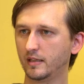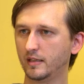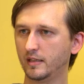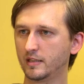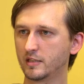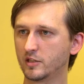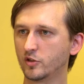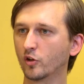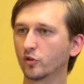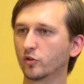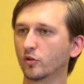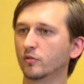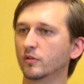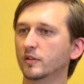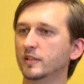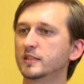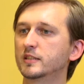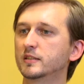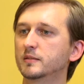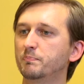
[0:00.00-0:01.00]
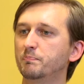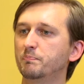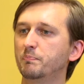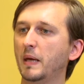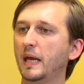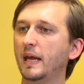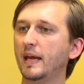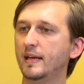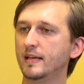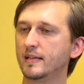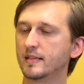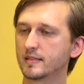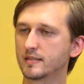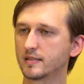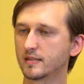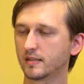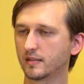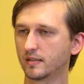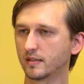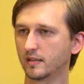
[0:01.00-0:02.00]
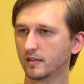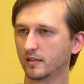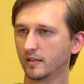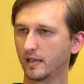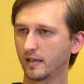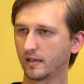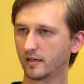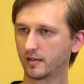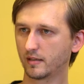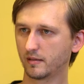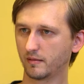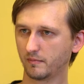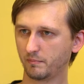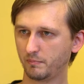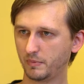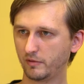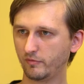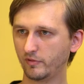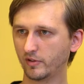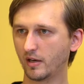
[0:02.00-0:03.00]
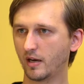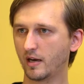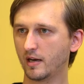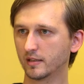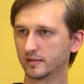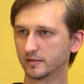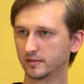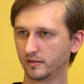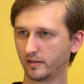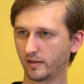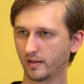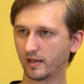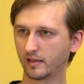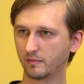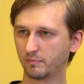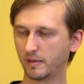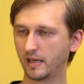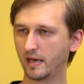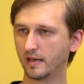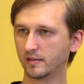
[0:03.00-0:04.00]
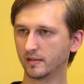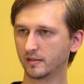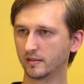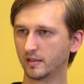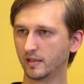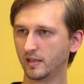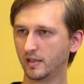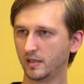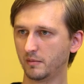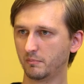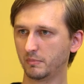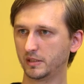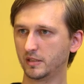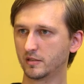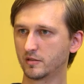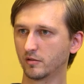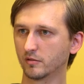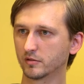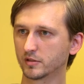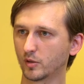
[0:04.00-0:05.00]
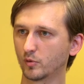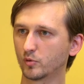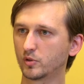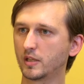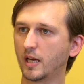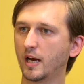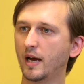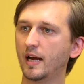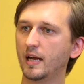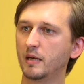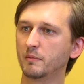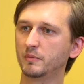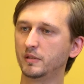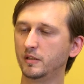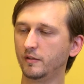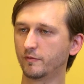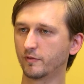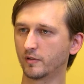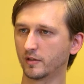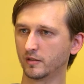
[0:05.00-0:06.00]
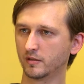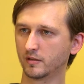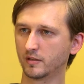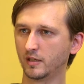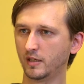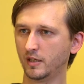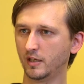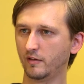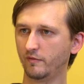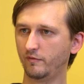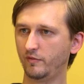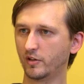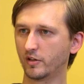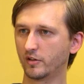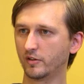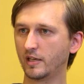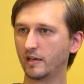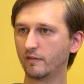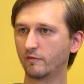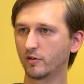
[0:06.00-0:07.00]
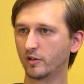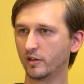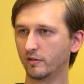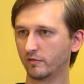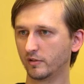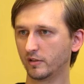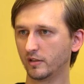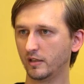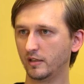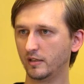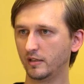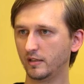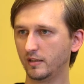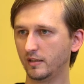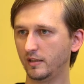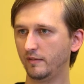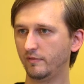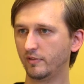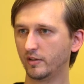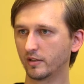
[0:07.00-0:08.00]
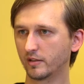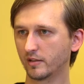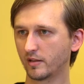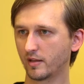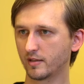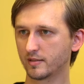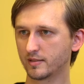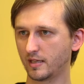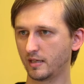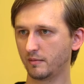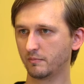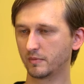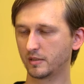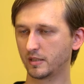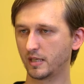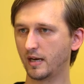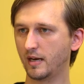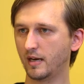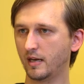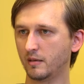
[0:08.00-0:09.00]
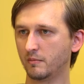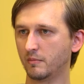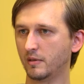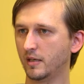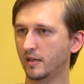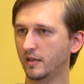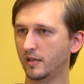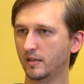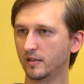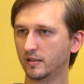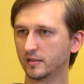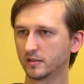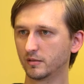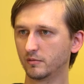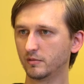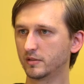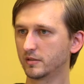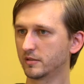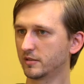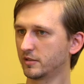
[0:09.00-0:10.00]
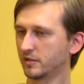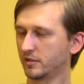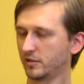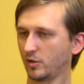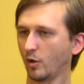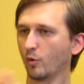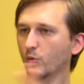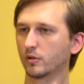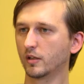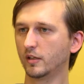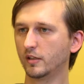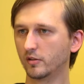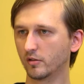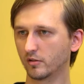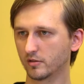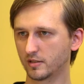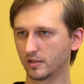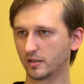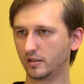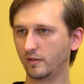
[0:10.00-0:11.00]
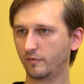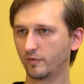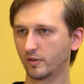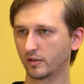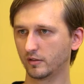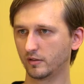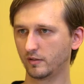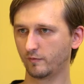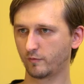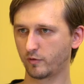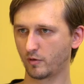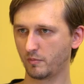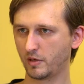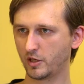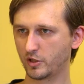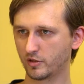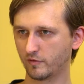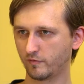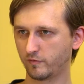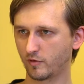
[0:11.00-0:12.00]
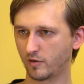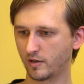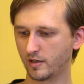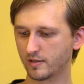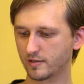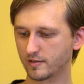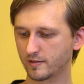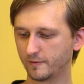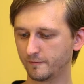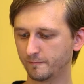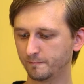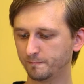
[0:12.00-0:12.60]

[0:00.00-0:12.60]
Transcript: it's not only space like between us and that planet, but it's also time different. We are never even living in the same time. So it's totally not significant information for us.